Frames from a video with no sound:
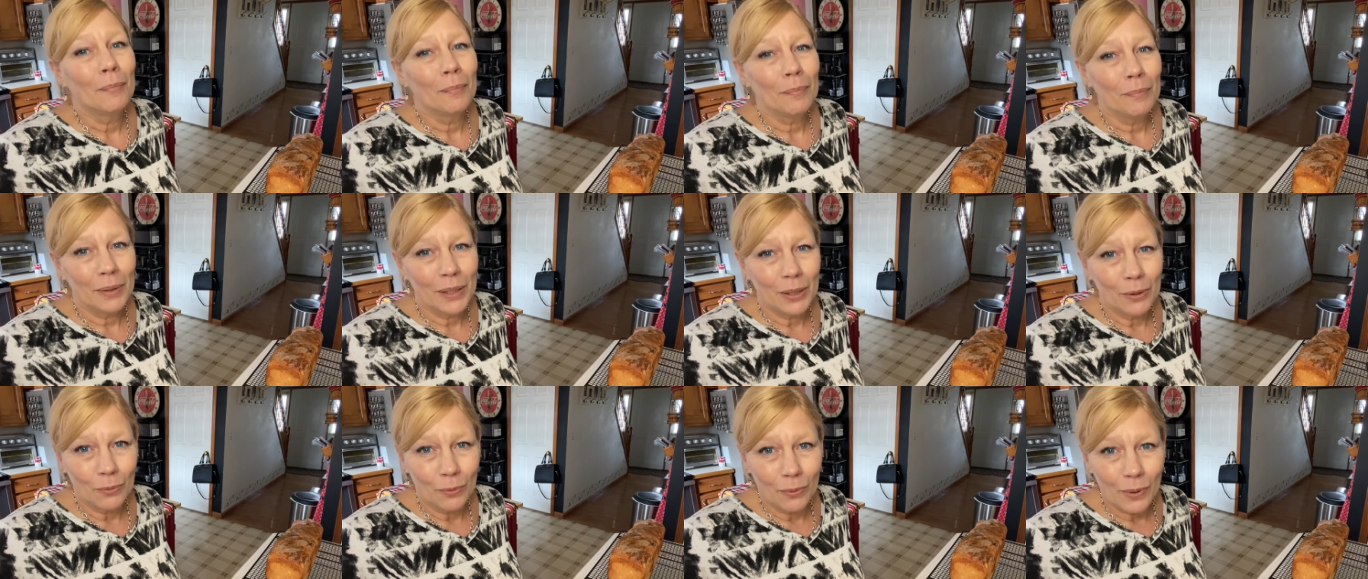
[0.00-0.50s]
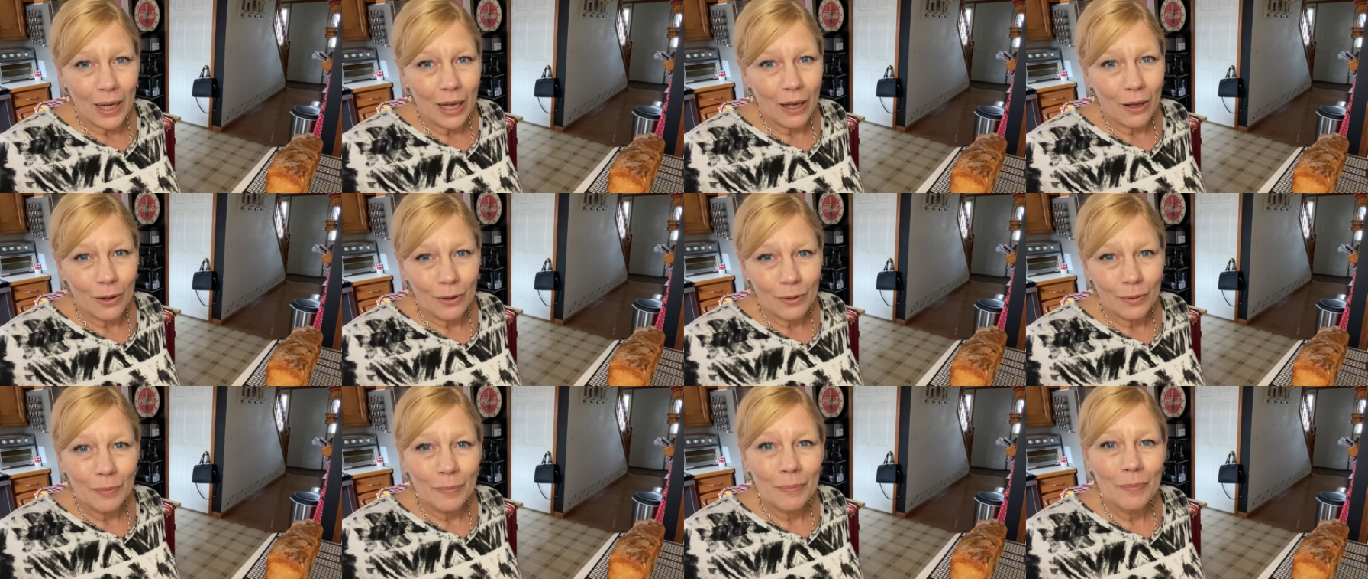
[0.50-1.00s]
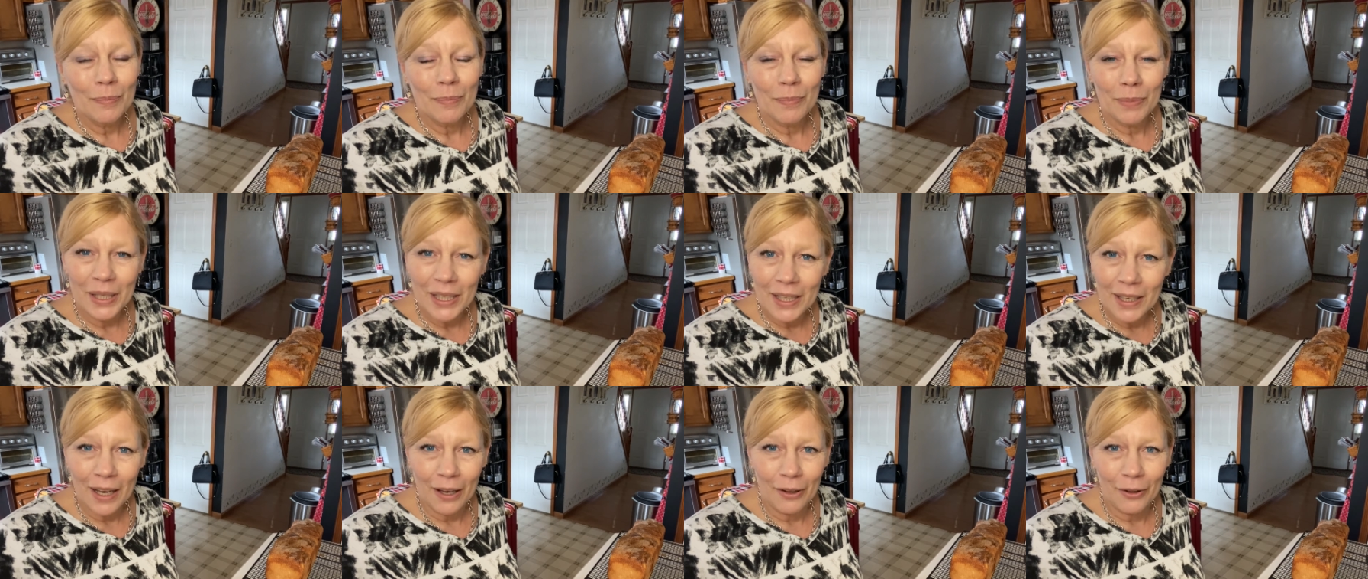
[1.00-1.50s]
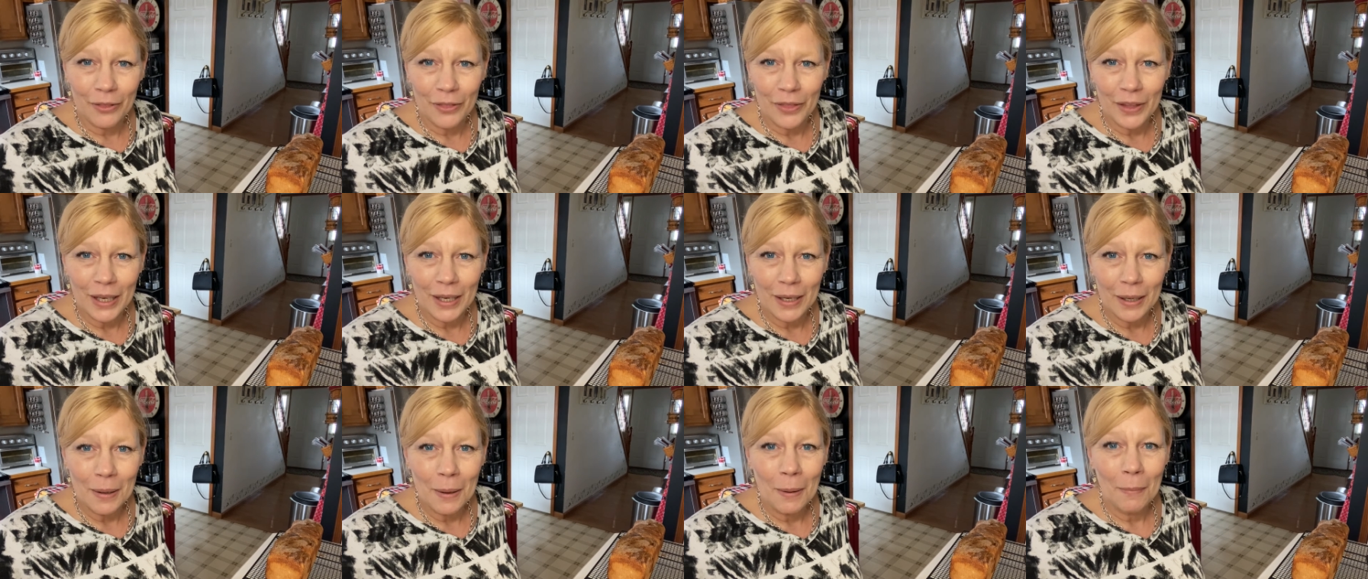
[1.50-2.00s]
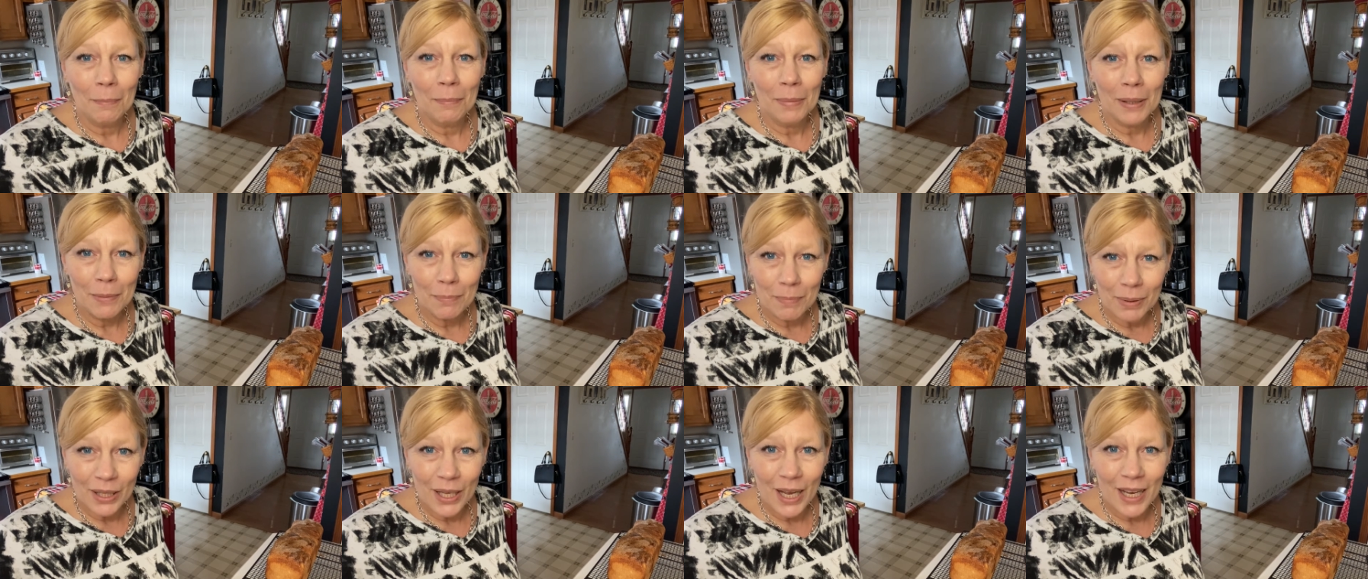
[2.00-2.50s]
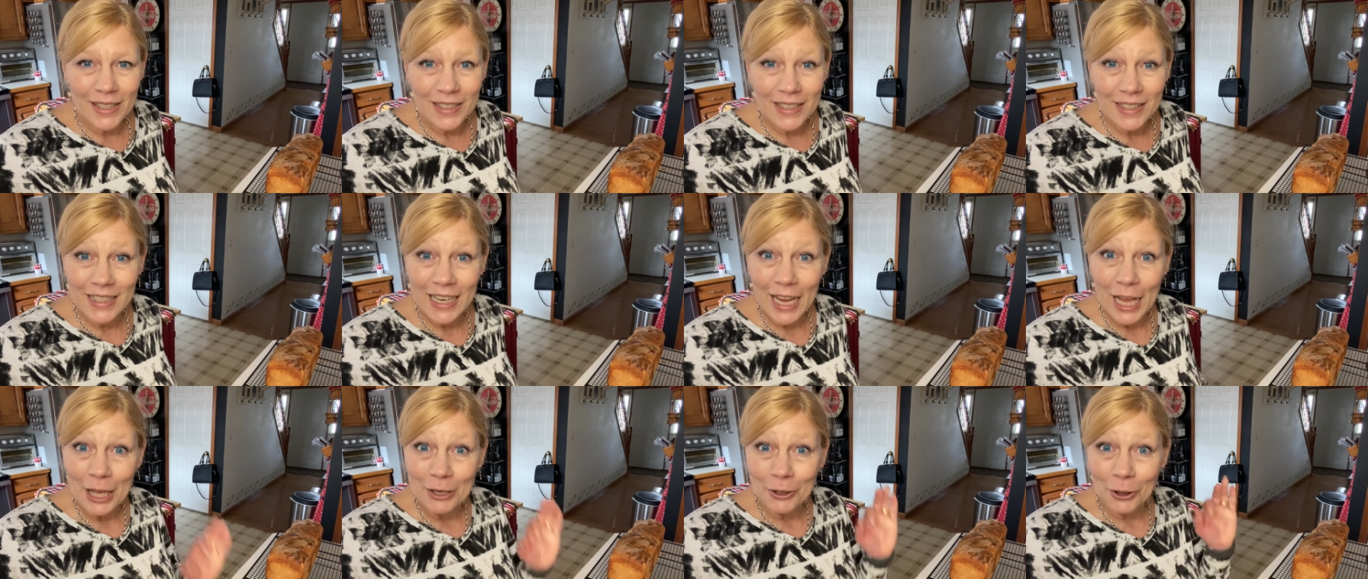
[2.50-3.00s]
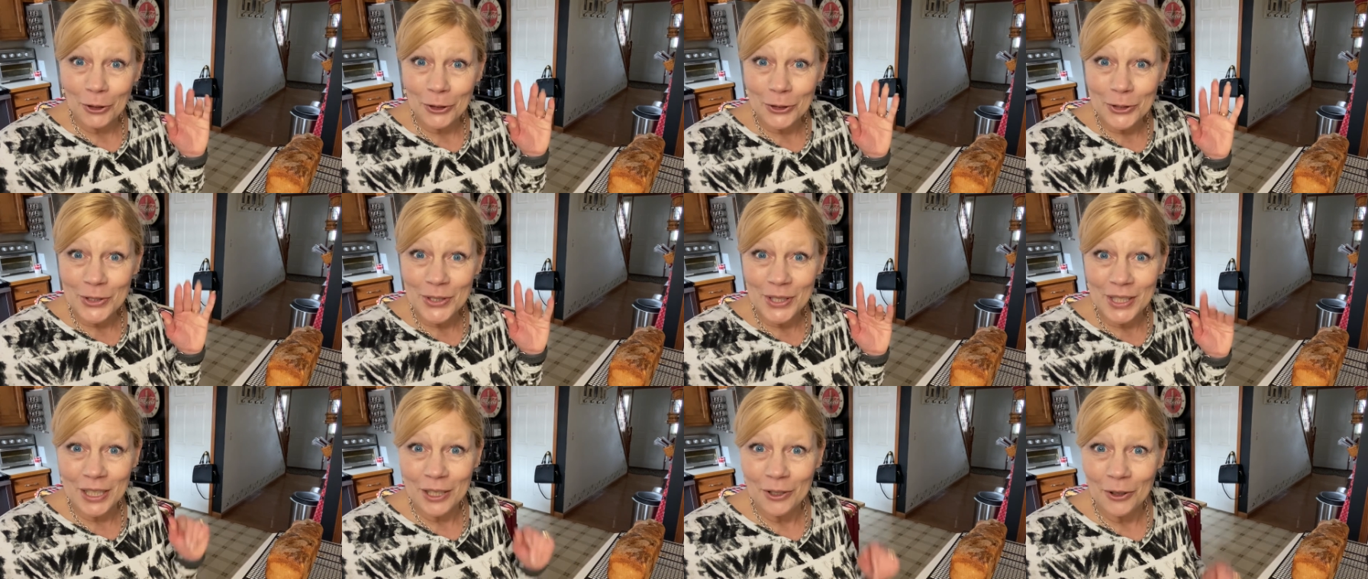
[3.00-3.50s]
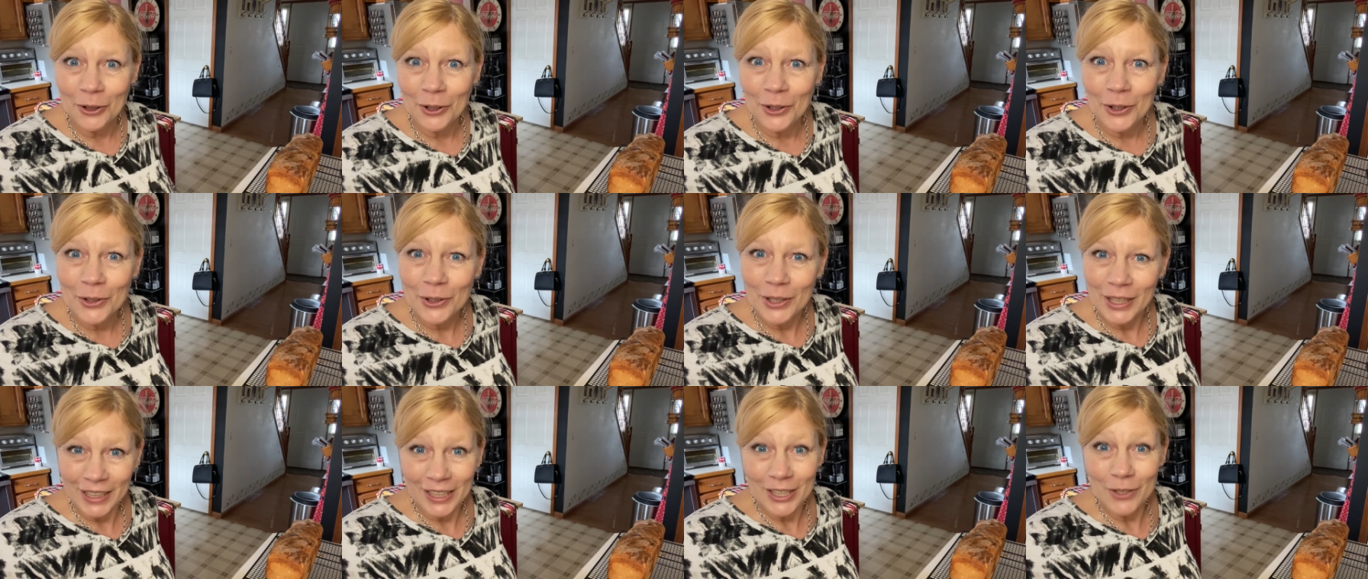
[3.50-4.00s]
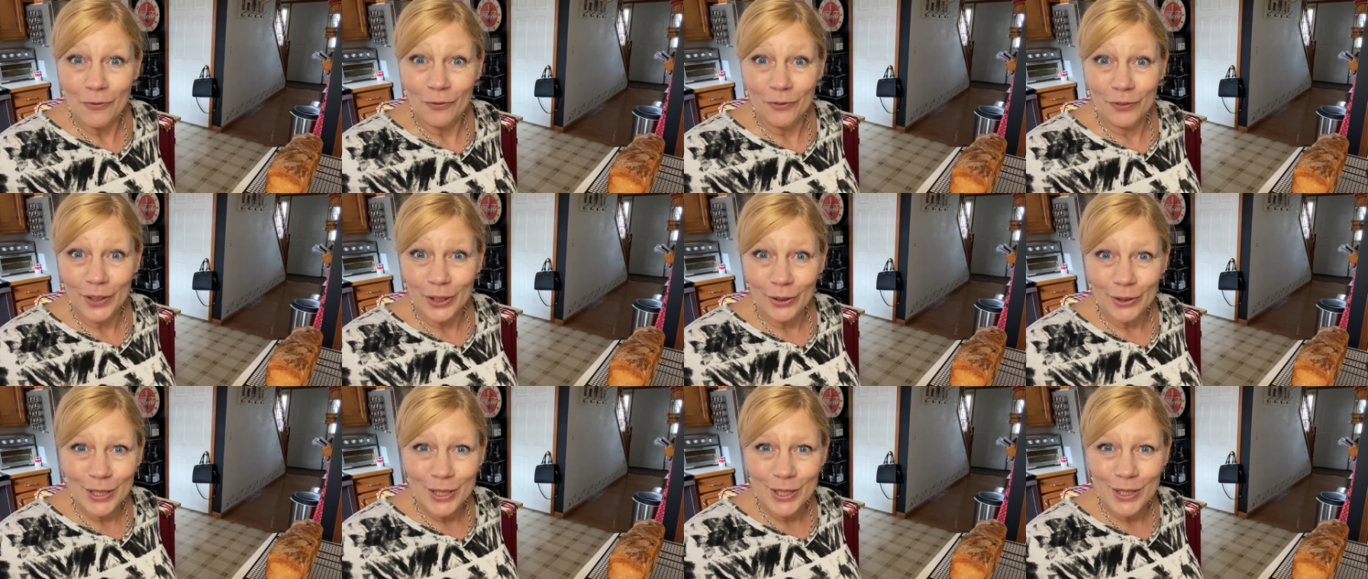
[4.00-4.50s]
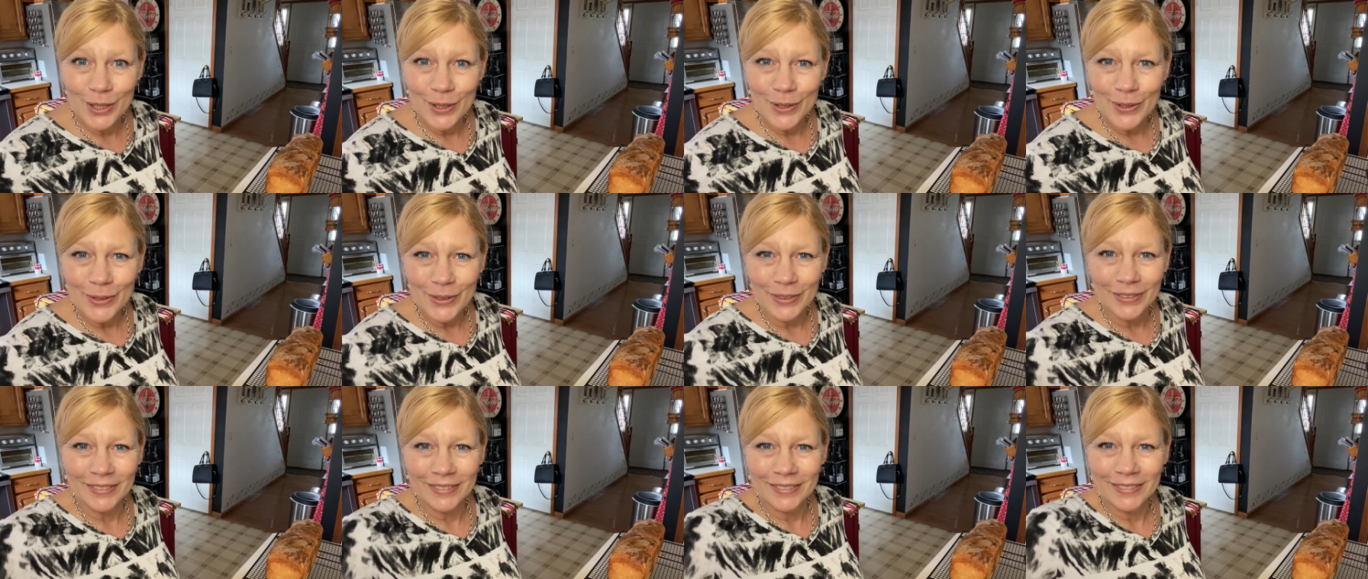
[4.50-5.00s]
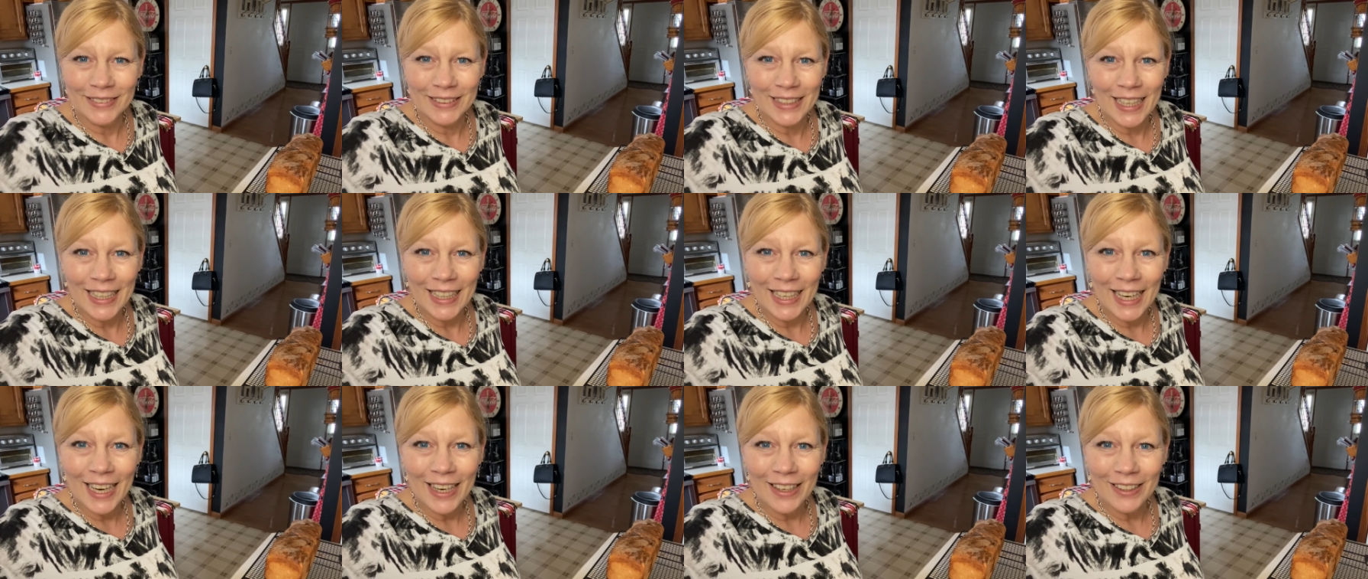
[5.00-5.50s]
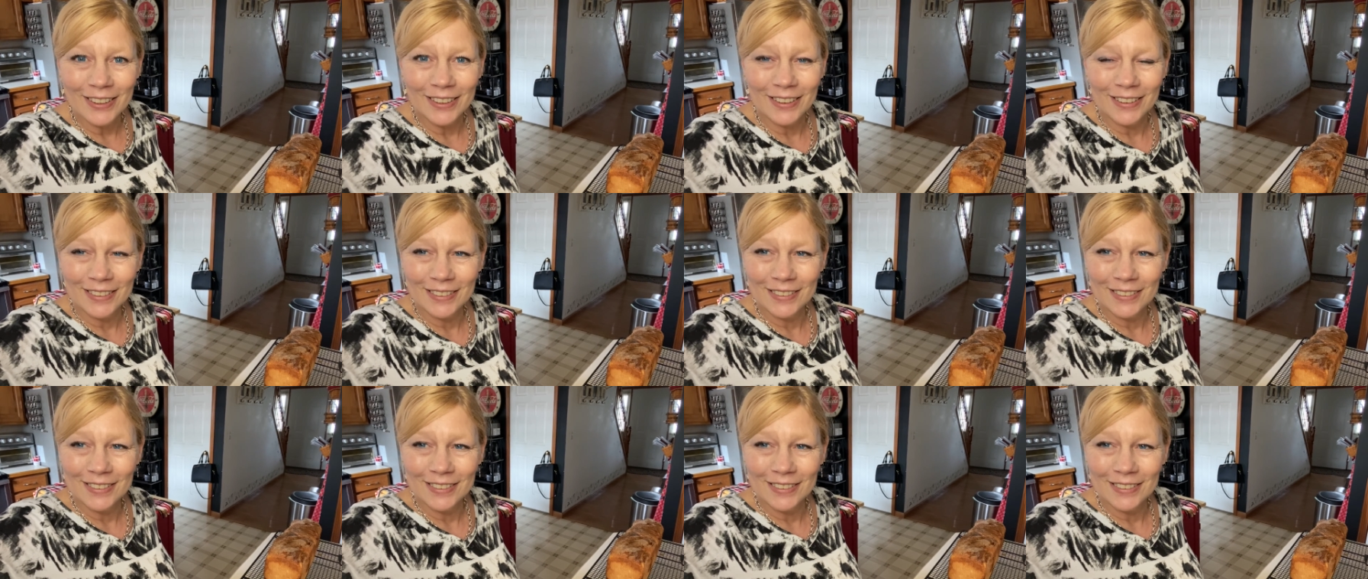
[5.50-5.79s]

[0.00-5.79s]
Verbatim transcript: Be well, be healthy, be blessed, and I'll see y'all very soon. Take care.